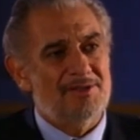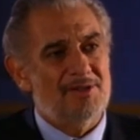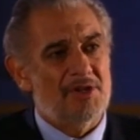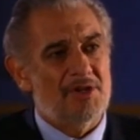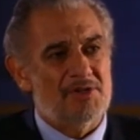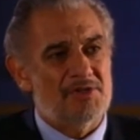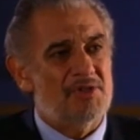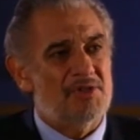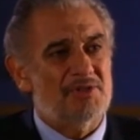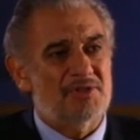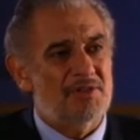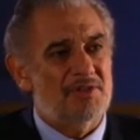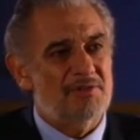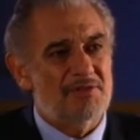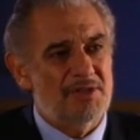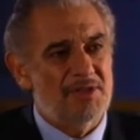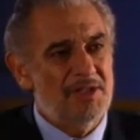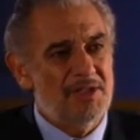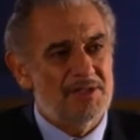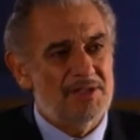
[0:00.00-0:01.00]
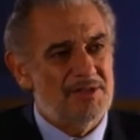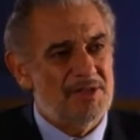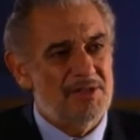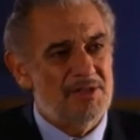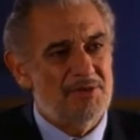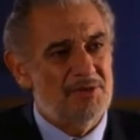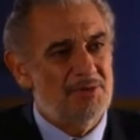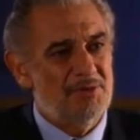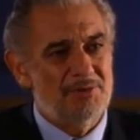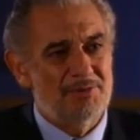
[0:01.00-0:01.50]
There are certain things that
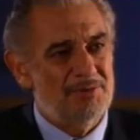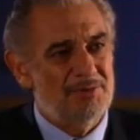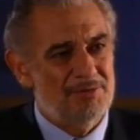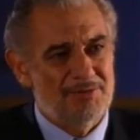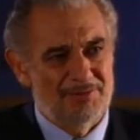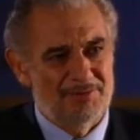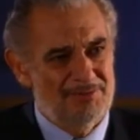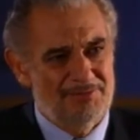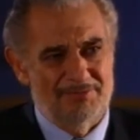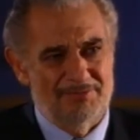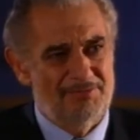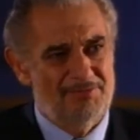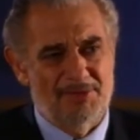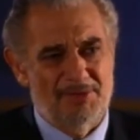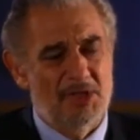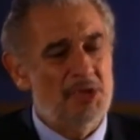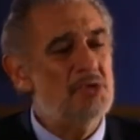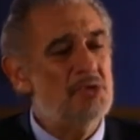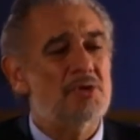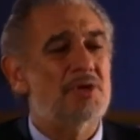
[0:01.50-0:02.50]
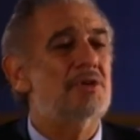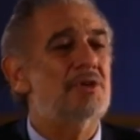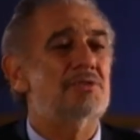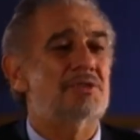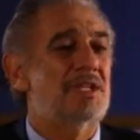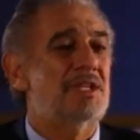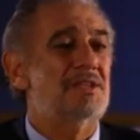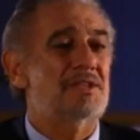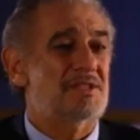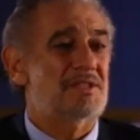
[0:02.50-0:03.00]
you
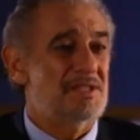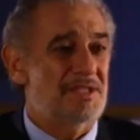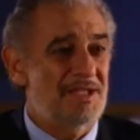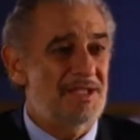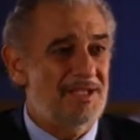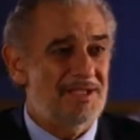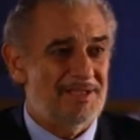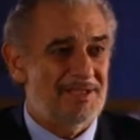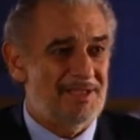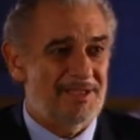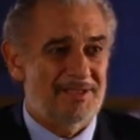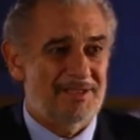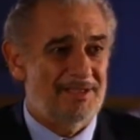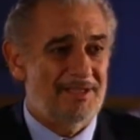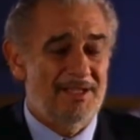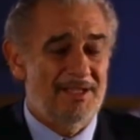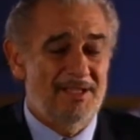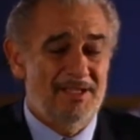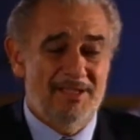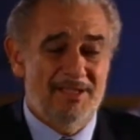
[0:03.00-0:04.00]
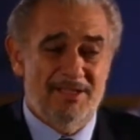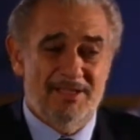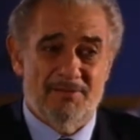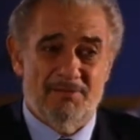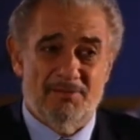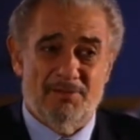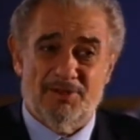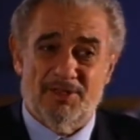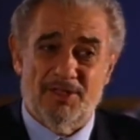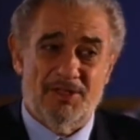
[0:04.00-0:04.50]
cannot understand,
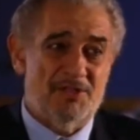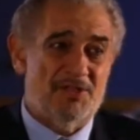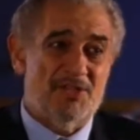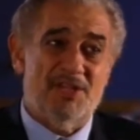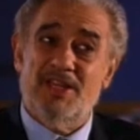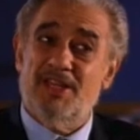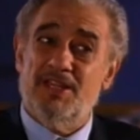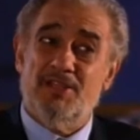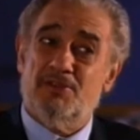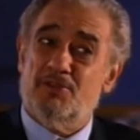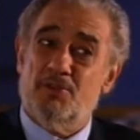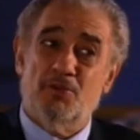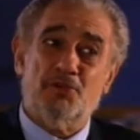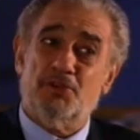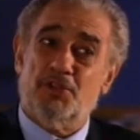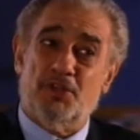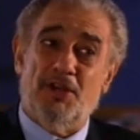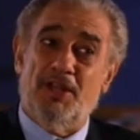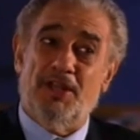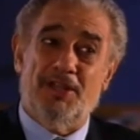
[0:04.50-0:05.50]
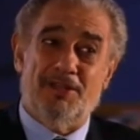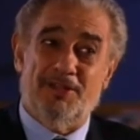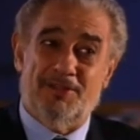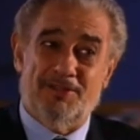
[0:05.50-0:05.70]
but they say, don't try